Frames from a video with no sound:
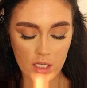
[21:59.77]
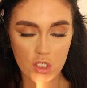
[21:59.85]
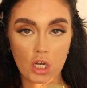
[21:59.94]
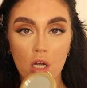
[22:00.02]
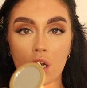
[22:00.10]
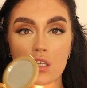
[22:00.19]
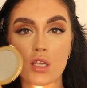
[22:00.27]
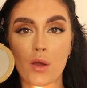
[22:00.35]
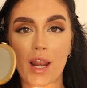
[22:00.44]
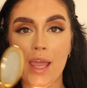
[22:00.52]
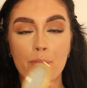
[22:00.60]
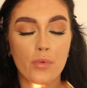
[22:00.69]
Chocolate
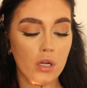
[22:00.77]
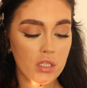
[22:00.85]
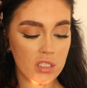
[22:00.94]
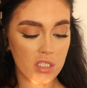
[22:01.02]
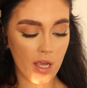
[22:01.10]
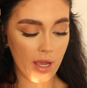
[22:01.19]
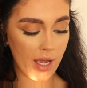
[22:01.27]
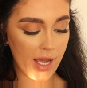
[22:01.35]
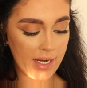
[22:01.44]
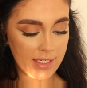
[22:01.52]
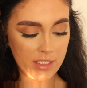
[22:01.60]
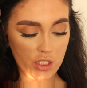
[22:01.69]
Soleil bronzer
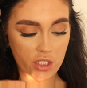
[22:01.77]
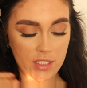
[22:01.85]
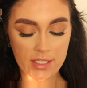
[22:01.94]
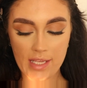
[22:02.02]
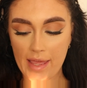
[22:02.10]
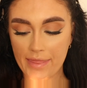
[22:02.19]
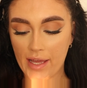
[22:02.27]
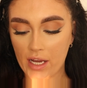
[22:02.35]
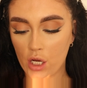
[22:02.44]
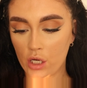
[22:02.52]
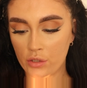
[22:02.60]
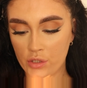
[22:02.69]
and just set that
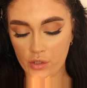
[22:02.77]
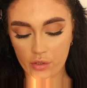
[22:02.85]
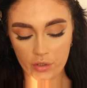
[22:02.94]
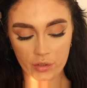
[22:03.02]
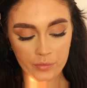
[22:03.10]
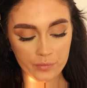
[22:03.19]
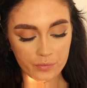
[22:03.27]
contour.